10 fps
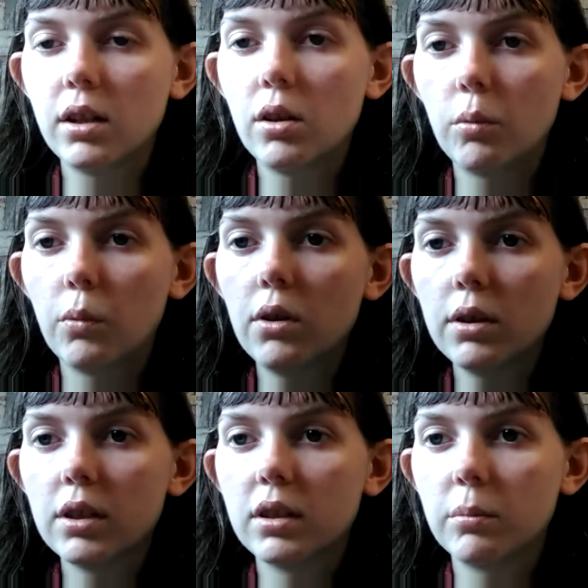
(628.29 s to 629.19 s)
what
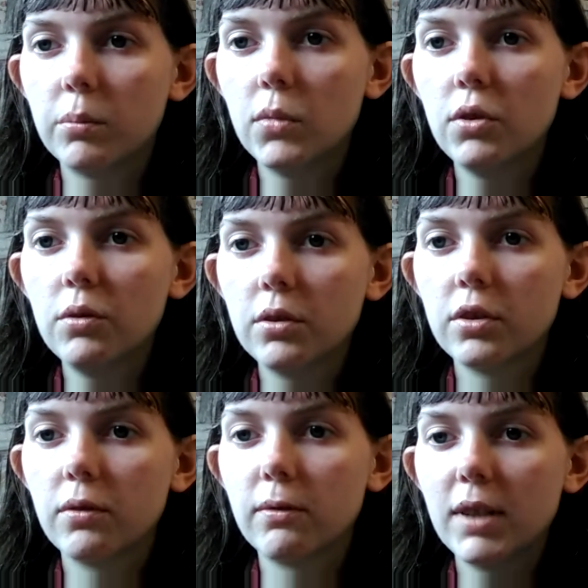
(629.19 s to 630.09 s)
is the most
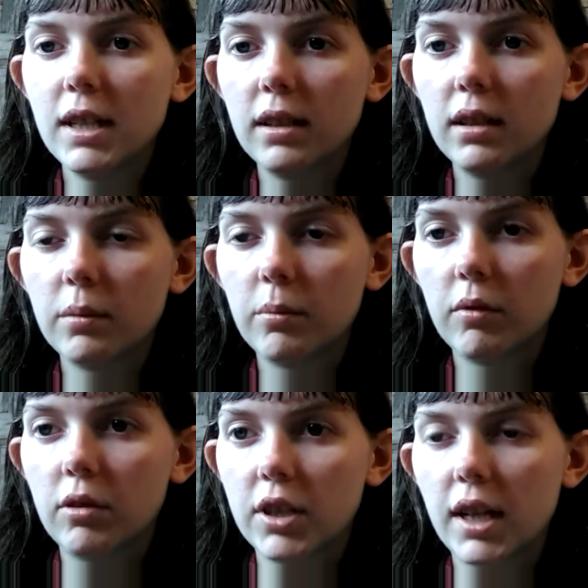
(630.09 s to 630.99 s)
recent
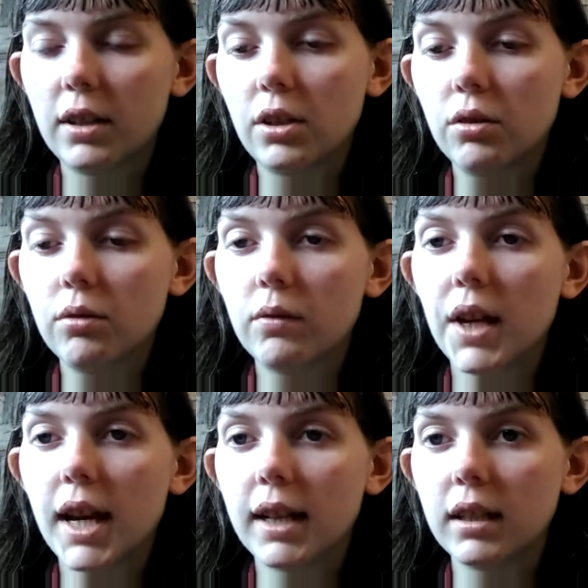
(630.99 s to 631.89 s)
project you've
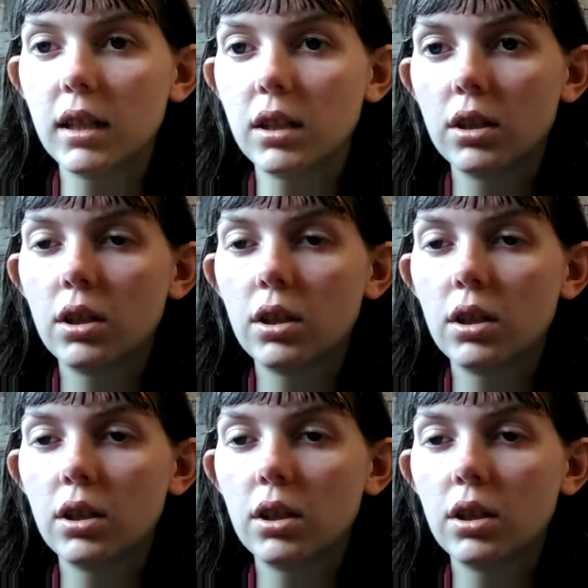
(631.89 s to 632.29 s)
added